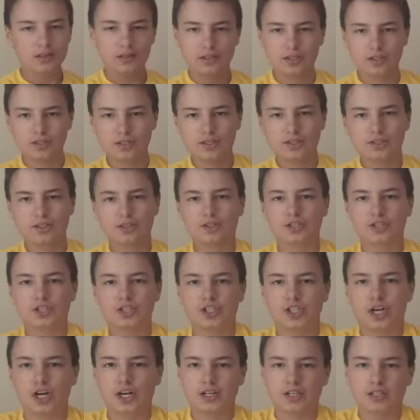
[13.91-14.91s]
This is
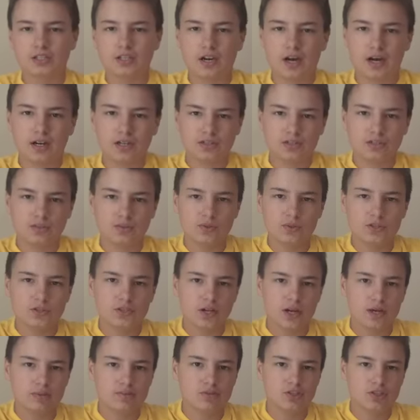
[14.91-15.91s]
Johnny Talks
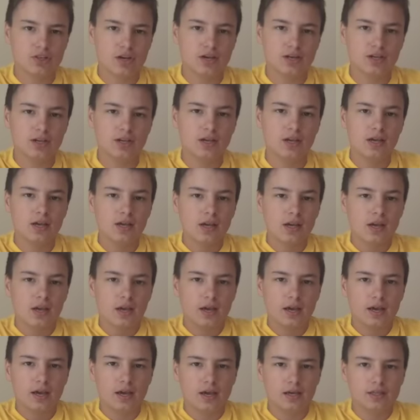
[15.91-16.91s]
Toys. I'm Johnny,
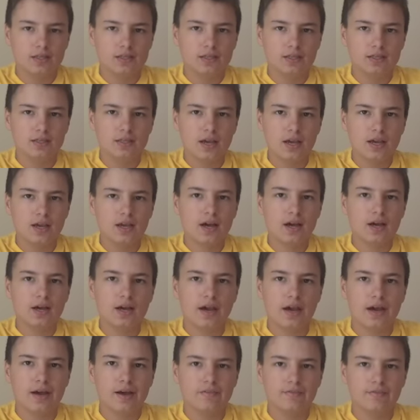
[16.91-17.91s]
and today I
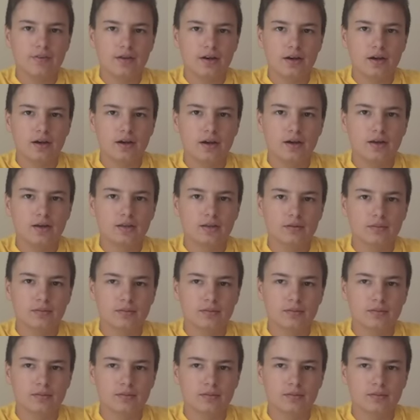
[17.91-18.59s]
have a